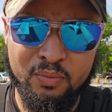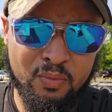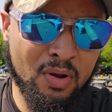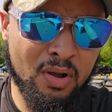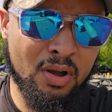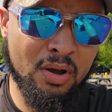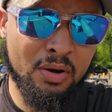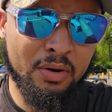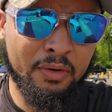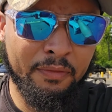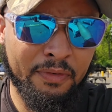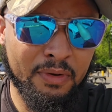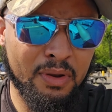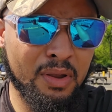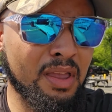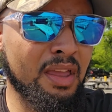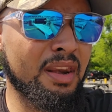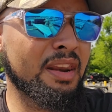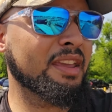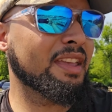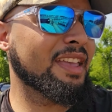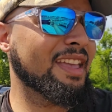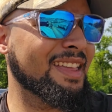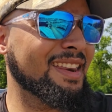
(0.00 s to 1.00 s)
row. If you're
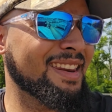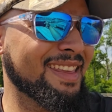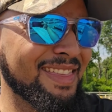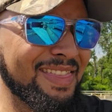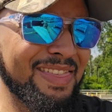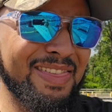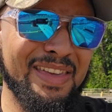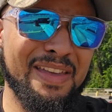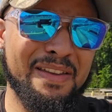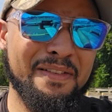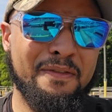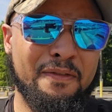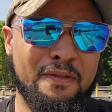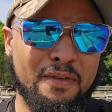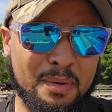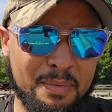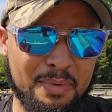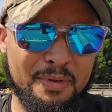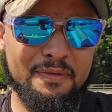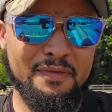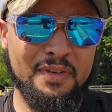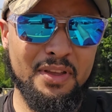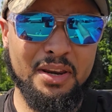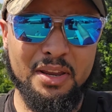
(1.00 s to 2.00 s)
getting anything from
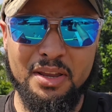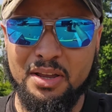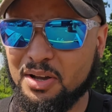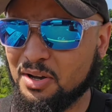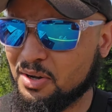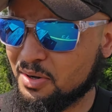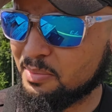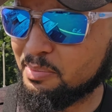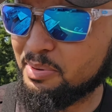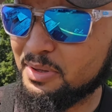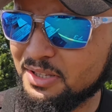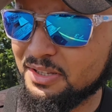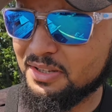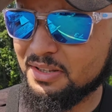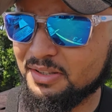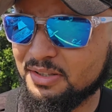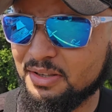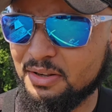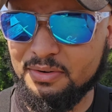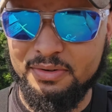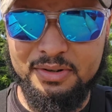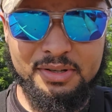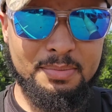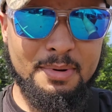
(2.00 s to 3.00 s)
the video, please
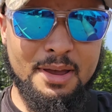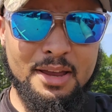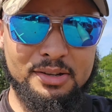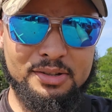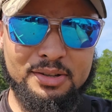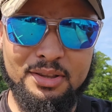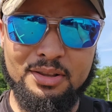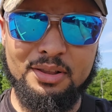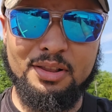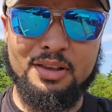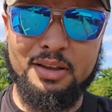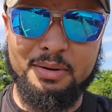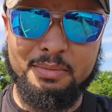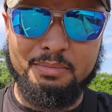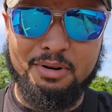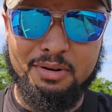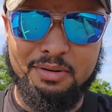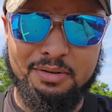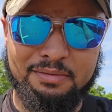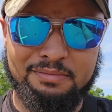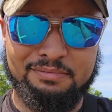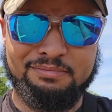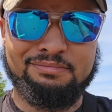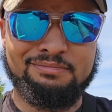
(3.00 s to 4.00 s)
consider smashing the like
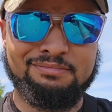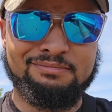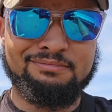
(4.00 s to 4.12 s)
button.